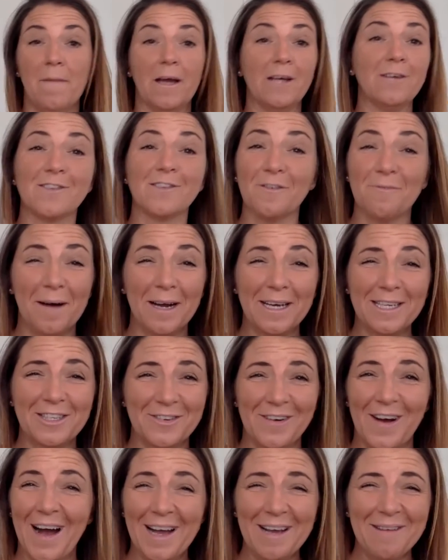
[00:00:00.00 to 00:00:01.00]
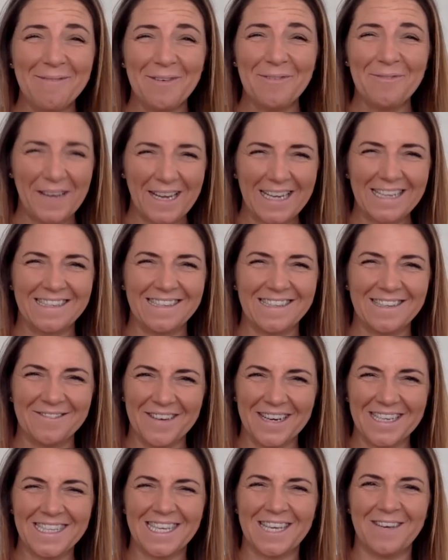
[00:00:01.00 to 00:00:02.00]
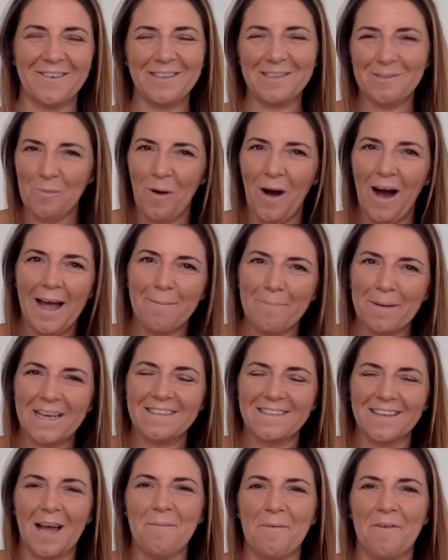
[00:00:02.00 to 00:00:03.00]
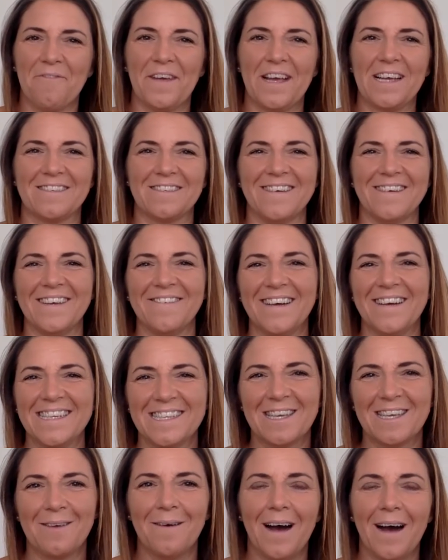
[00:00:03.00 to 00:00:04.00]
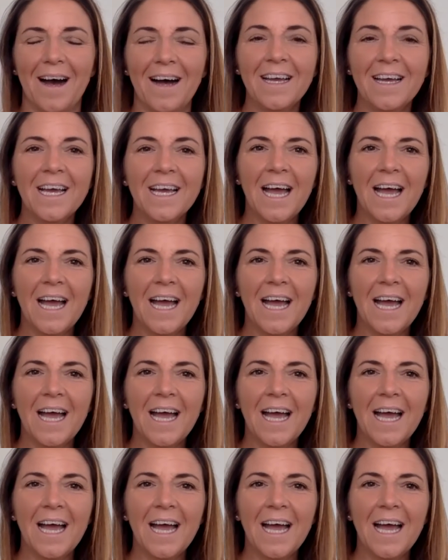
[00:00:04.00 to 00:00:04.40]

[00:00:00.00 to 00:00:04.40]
most of my tribe are fixers and rescuers. Why? Because I'm a fixer and a rescuer.